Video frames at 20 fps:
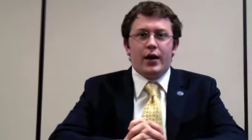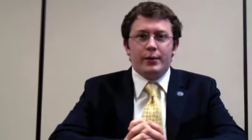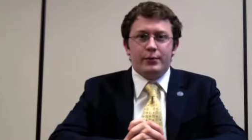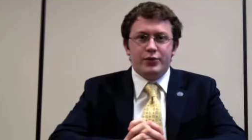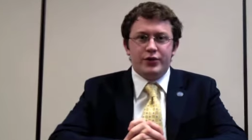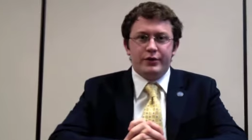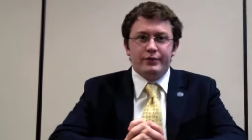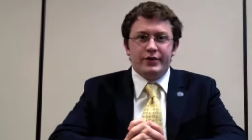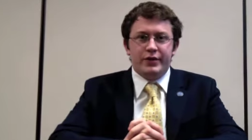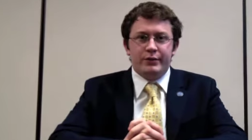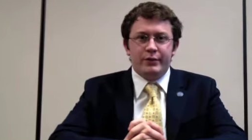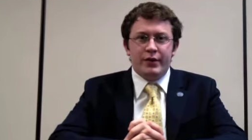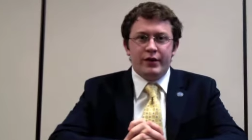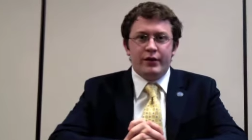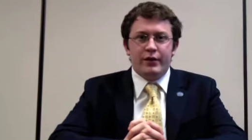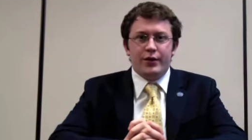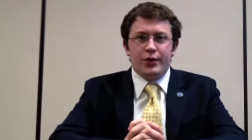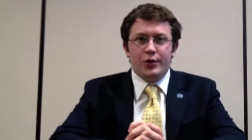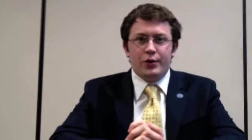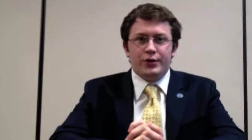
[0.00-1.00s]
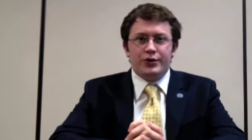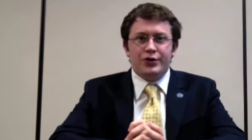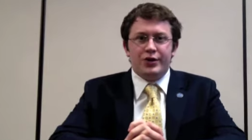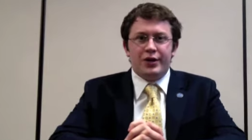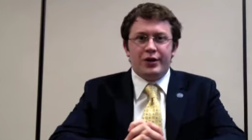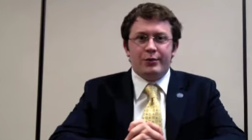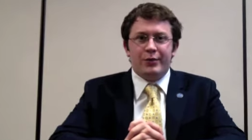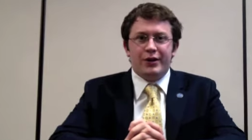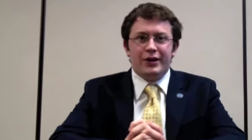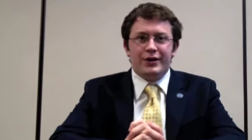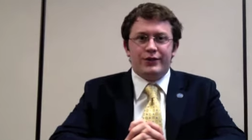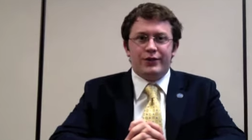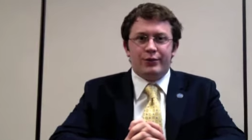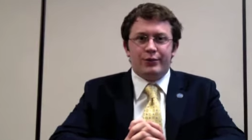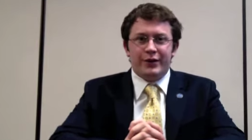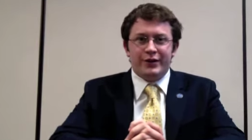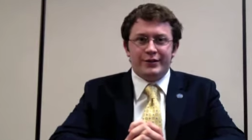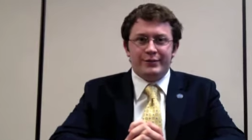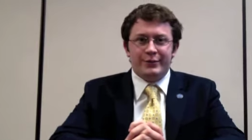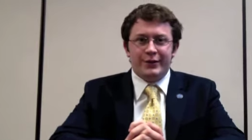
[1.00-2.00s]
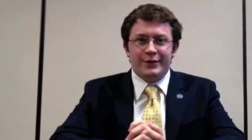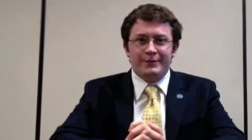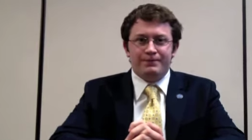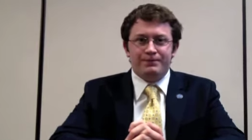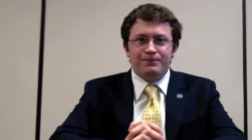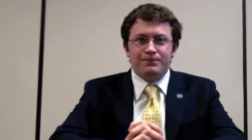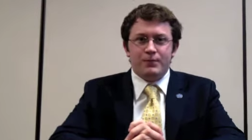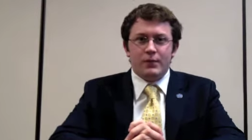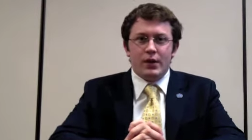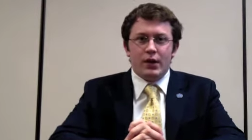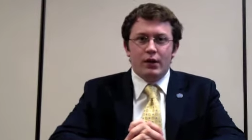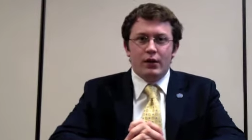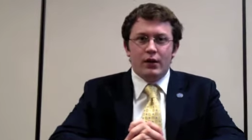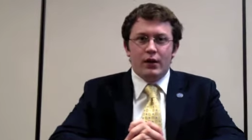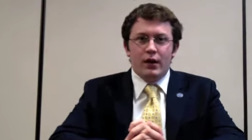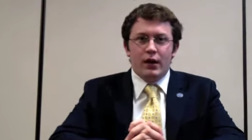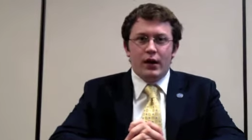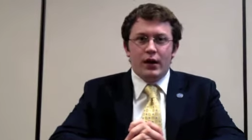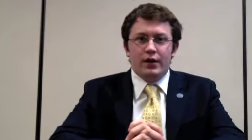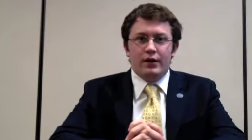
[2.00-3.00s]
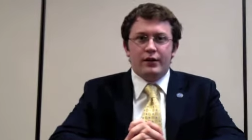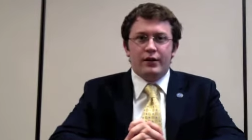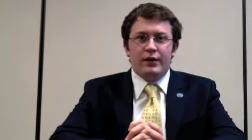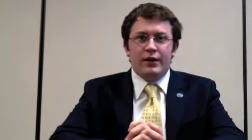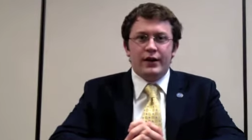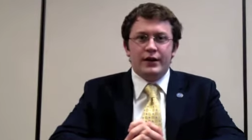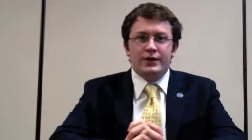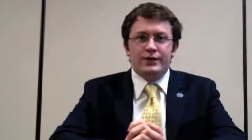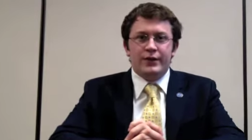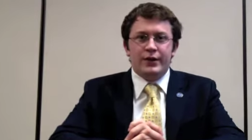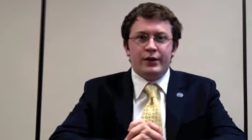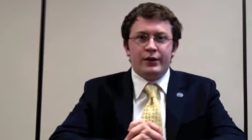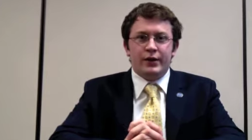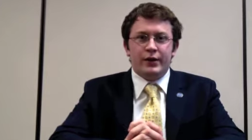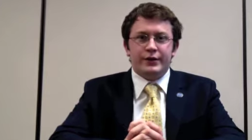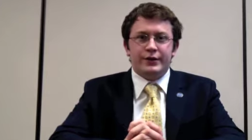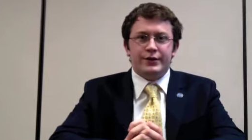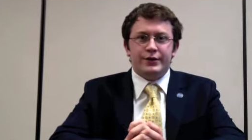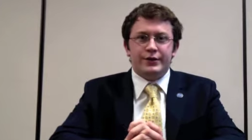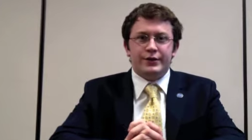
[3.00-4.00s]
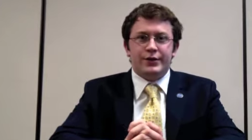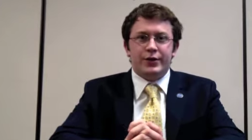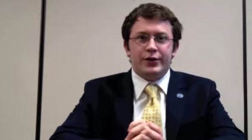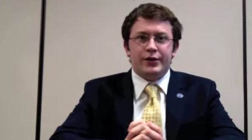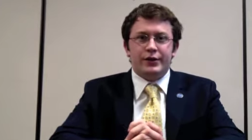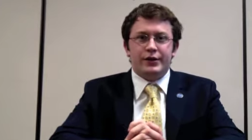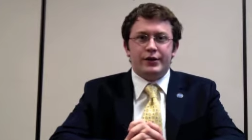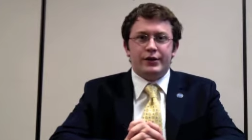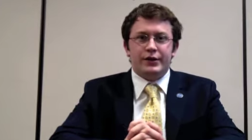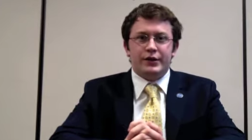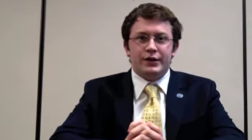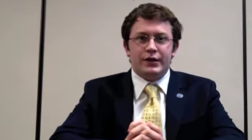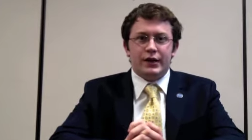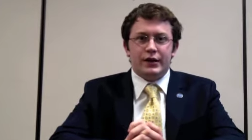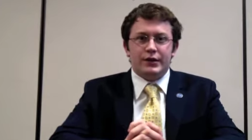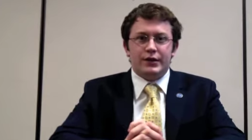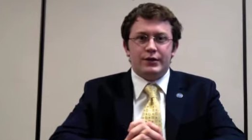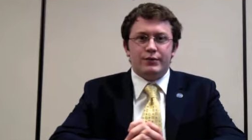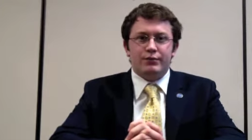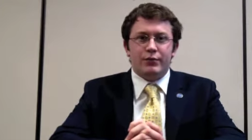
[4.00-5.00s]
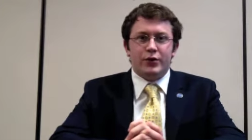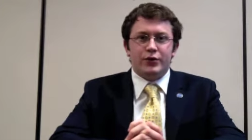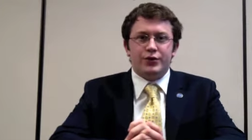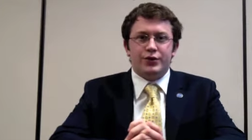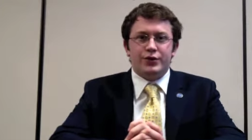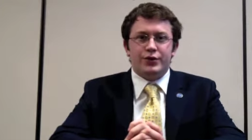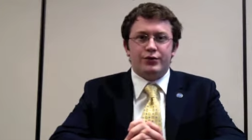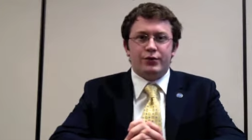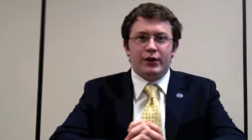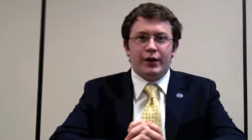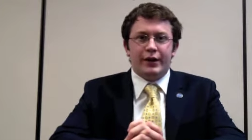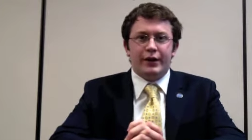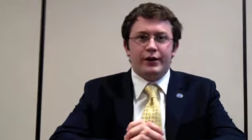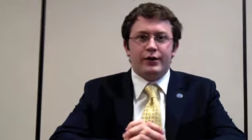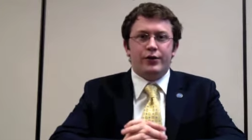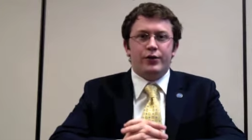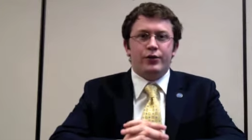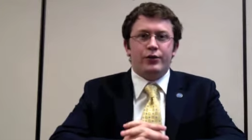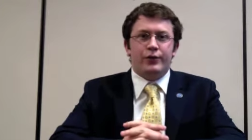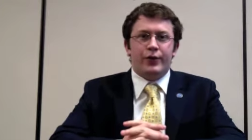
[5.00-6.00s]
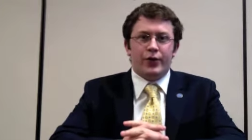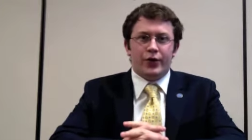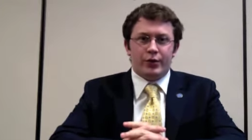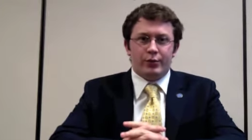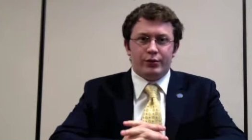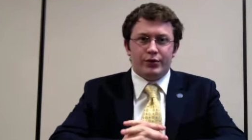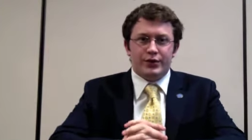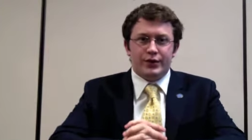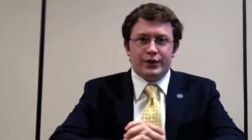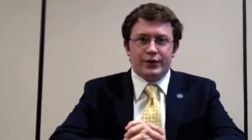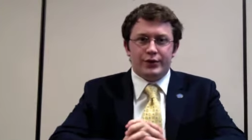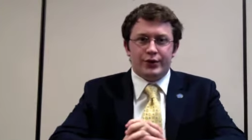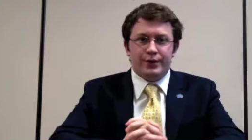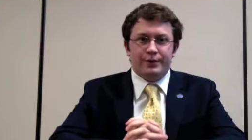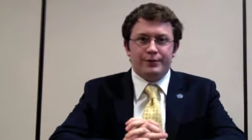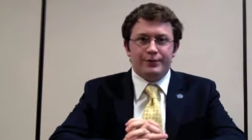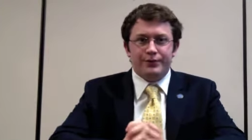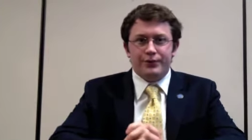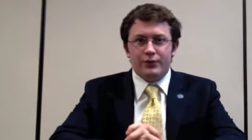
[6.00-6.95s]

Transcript: I'm Jim Smith, USG Committees for MSUMUN, and today's video lesson is going to discuss motions related to voting procedure.